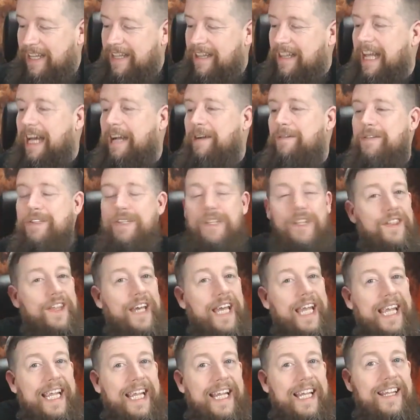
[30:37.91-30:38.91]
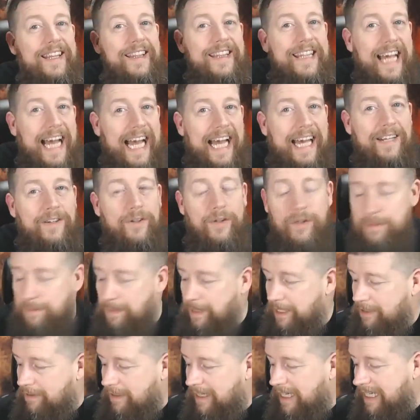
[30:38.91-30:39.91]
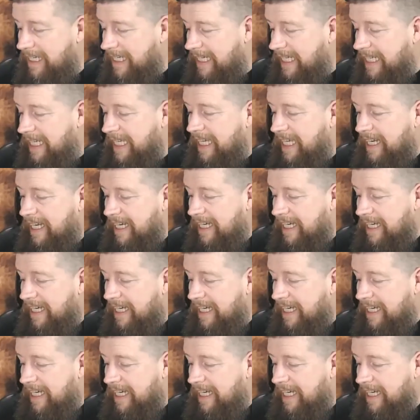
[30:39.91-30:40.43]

was a thing that annoyed me greatly.